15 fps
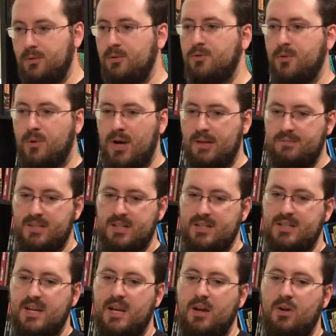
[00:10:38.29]
you've arrived in a
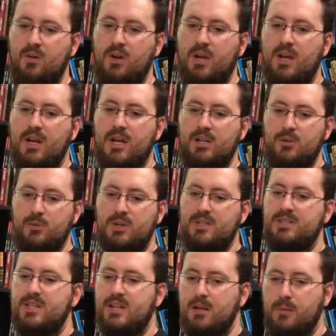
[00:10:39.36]
town and you want to
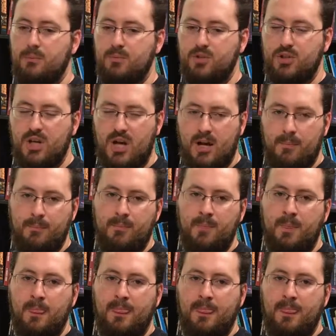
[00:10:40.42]
set up shop